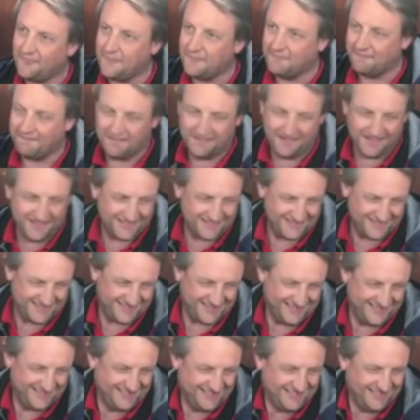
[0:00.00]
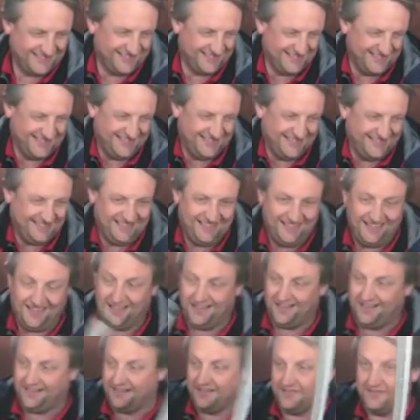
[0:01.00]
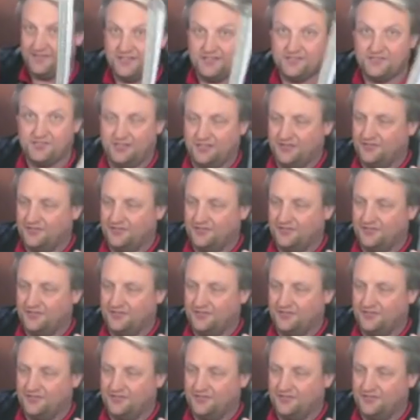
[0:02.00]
that kind of thing. And then there's the